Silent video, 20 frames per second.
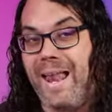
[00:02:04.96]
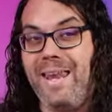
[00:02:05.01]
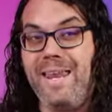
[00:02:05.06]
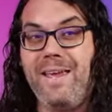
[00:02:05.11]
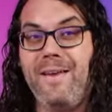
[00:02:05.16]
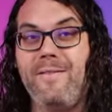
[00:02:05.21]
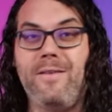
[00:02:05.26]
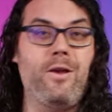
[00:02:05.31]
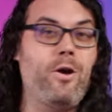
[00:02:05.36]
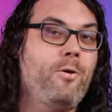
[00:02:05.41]

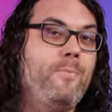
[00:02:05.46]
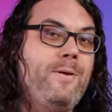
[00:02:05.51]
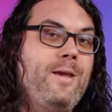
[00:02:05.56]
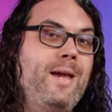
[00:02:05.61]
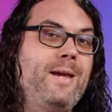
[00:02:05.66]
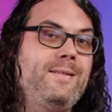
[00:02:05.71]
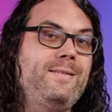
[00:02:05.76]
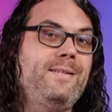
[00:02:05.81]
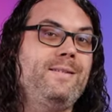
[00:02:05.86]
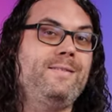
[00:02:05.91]
Any of the
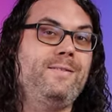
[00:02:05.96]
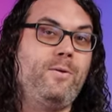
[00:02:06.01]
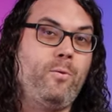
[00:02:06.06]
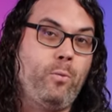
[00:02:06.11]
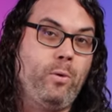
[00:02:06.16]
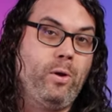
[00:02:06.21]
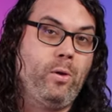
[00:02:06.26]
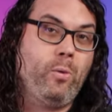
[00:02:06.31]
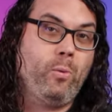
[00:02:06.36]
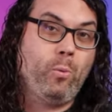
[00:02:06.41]
OBSs
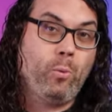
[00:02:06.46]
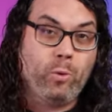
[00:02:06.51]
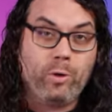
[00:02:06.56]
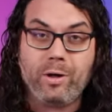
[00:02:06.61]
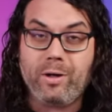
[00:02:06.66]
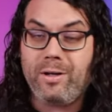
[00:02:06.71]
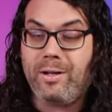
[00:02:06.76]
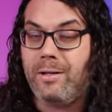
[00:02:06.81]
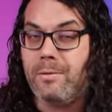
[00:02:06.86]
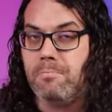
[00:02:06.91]
will
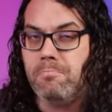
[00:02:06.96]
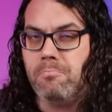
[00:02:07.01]
work.